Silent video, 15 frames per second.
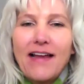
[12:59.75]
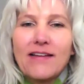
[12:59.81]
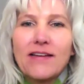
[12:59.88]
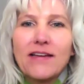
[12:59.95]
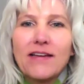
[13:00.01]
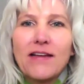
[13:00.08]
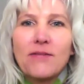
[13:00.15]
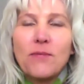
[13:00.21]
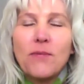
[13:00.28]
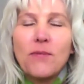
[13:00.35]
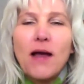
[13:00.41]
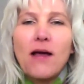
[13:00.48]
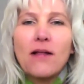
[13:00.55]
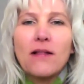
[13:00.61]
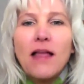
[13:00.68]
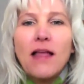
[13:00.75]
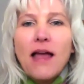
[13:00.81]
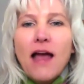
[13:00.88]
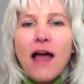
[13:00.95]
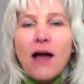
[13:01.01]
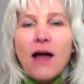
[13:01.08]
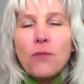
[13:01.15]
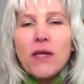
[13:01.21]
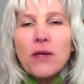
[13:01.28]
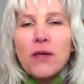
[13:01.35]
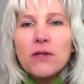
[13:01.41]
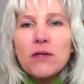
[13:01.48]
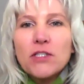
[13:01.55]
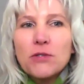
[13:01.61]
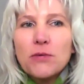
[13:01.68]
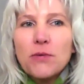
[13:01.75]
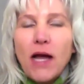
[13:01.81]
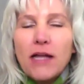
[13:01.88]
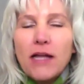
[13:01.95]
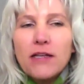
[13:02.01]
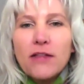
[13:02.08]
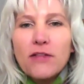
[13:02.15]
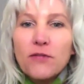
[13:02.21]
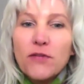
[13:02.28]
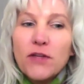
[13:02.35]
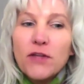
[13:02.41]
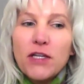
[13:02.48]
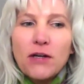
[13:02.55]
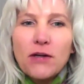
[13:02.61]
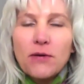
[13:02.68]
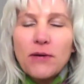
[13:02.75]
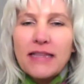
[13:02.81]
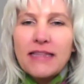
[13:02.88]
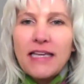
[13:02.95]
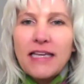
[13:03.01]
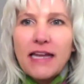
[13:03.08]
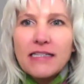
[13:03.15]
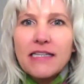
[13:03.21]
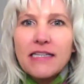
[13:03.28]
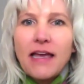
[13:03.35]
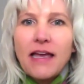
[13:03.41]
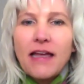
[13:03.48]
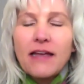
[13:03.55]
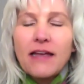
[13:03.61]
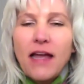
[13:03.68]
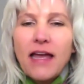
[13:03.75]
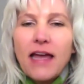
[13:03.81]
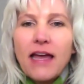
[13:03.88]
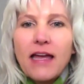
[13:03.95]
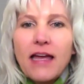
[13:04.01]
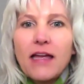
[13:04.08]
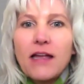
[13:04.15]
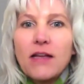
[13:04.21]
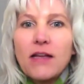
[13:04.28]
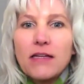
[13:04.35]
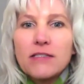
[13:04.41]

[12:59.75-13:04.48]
Good. Well, we will do another video at the ADA, and